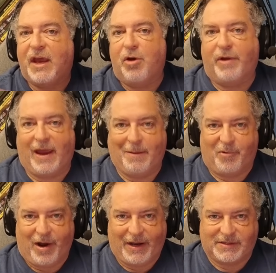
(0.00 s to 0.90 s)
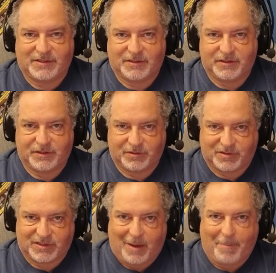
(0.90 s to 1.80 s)
game rights to
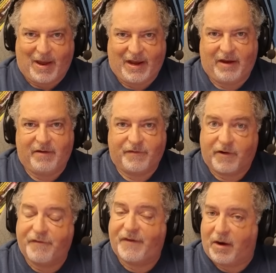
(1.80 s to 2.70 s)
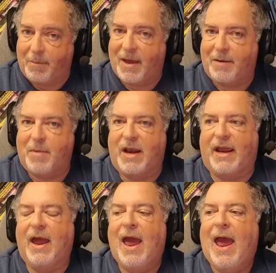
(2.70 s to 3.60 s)
somebody for a fair amount of money.